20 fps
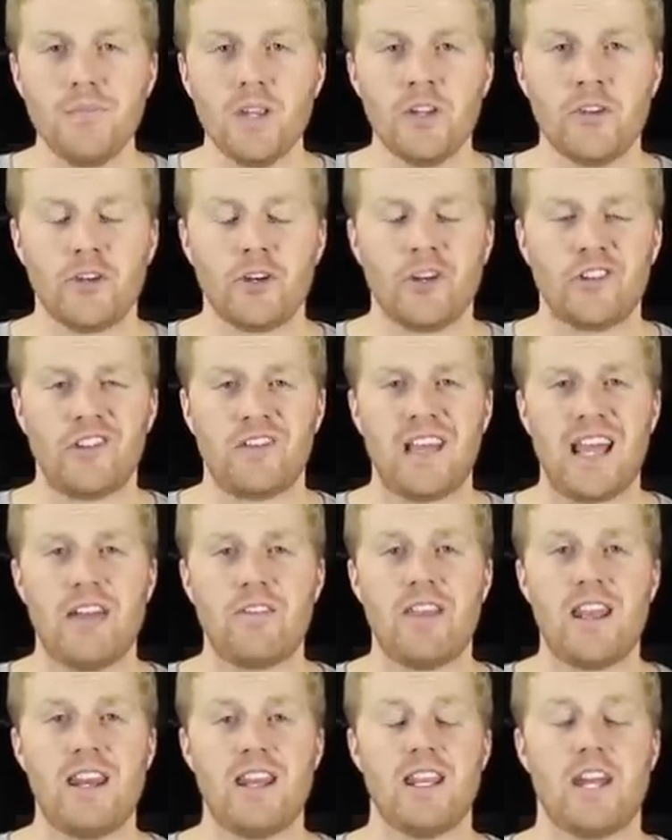So guys, if you
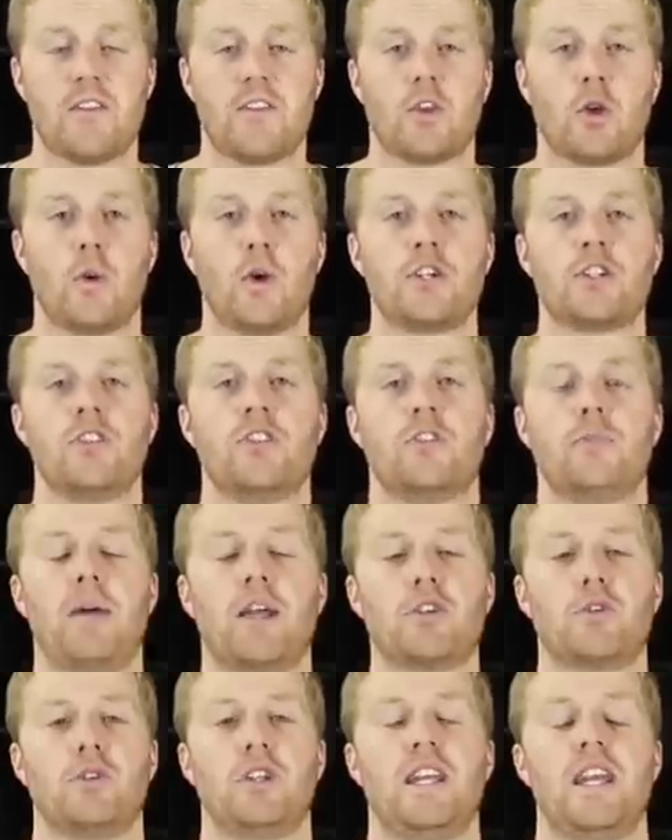have any other questions,
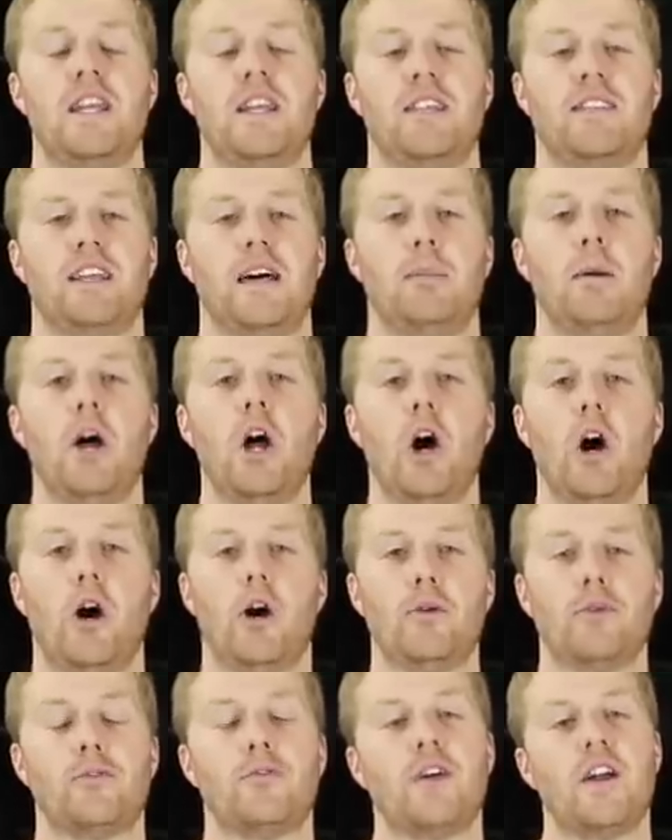make sure to hit us up
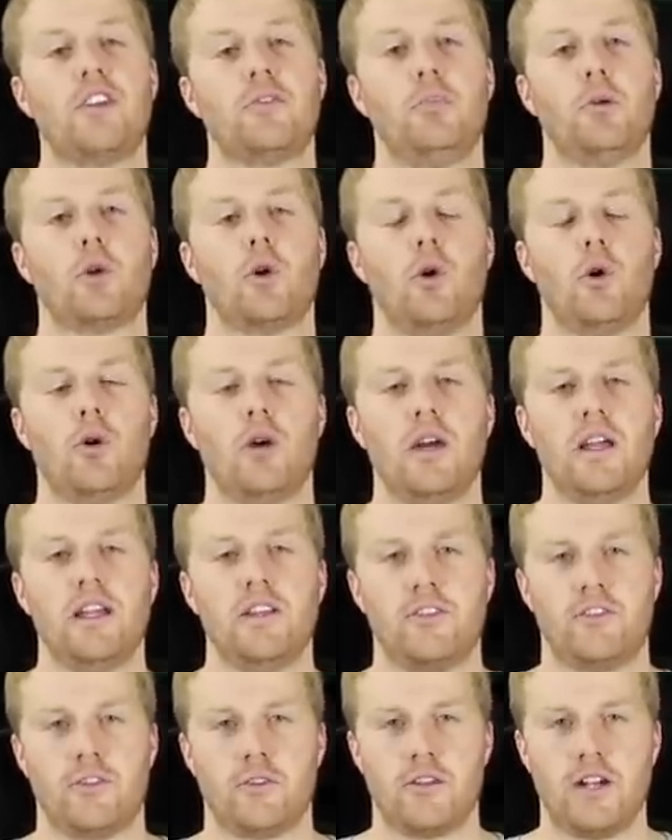on Facebook or
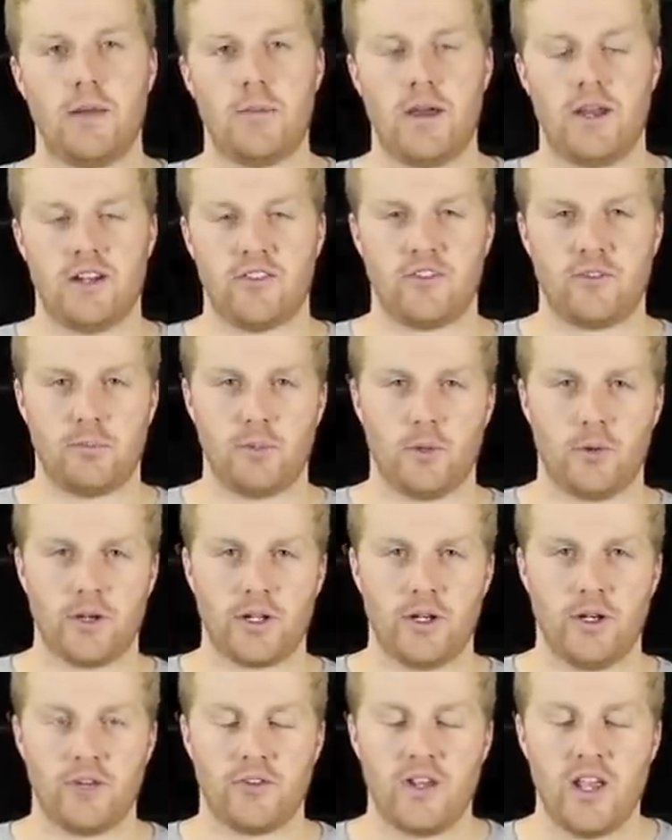Instagram at
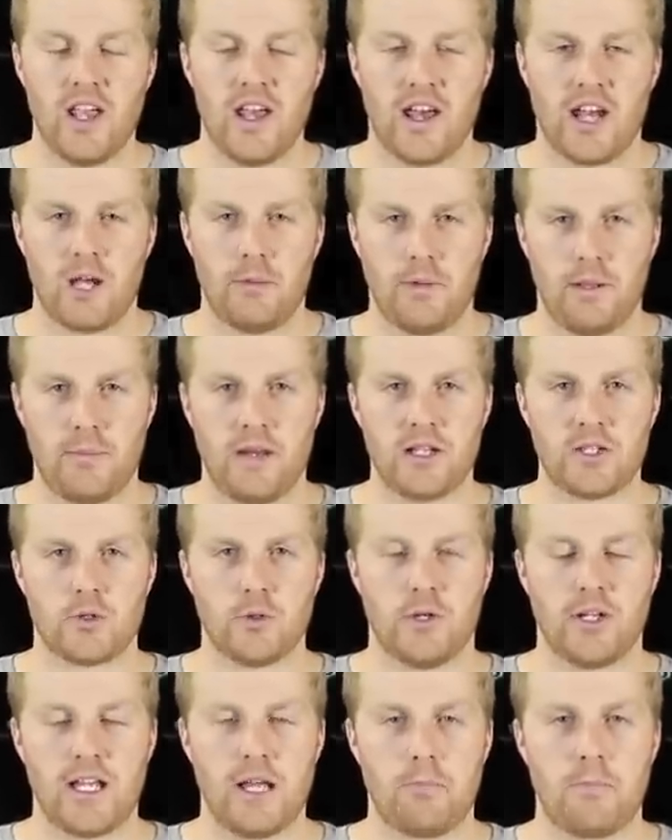Exploring Oz, and I'll make
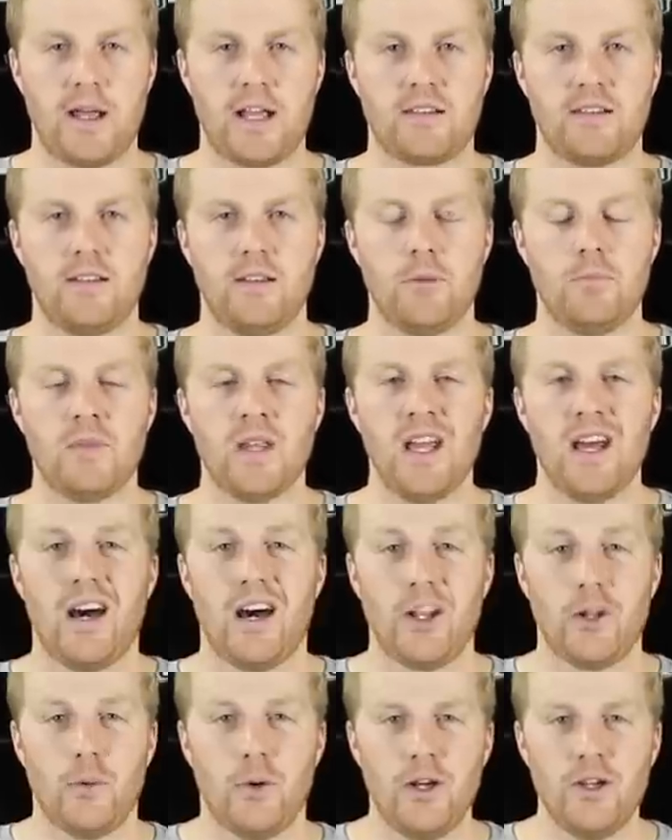sure to get back to you.
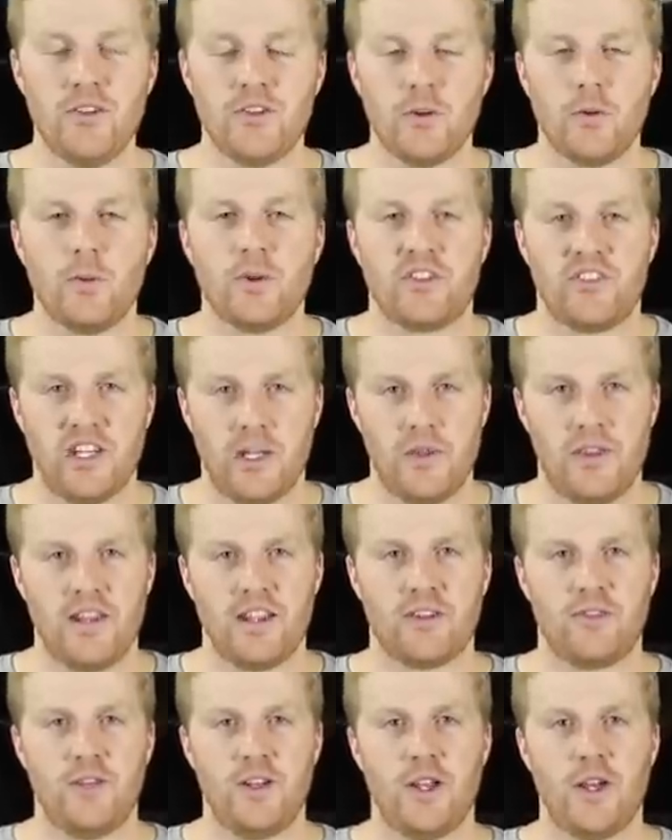Otherwise, we'll see you in the
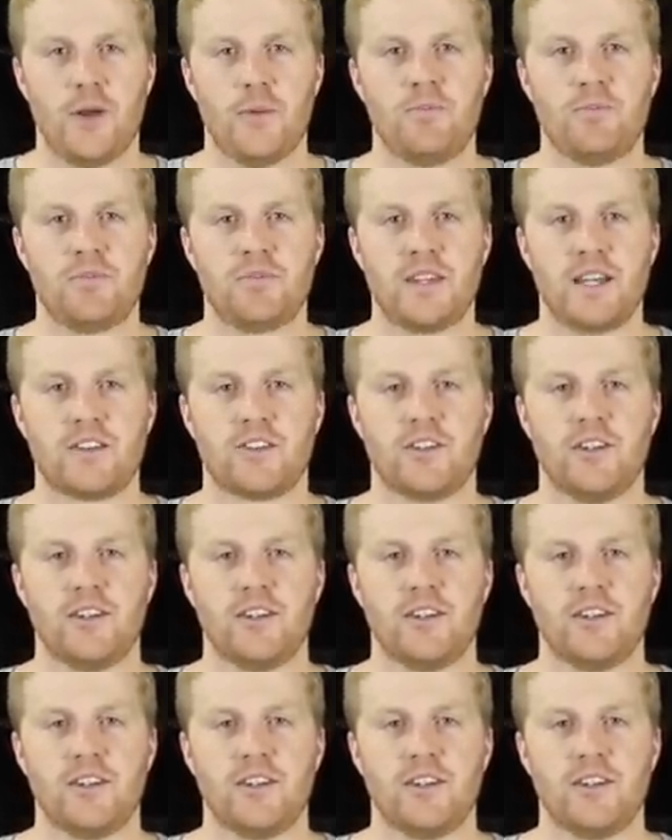next video. Thanks